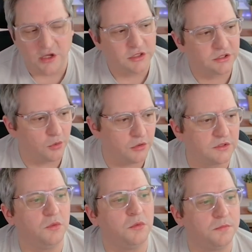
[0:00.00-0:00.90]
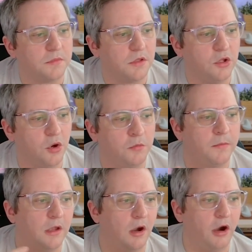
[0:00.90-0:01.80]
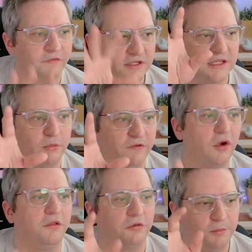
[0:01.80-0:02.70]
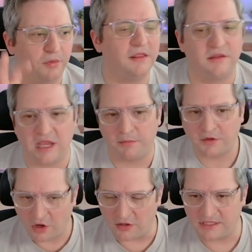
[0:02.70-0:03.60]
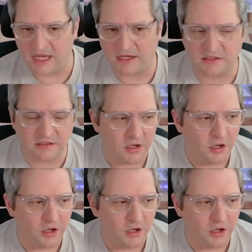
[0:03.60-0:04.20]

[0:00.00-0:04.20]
So obviously we've gone through breadth, depth, context.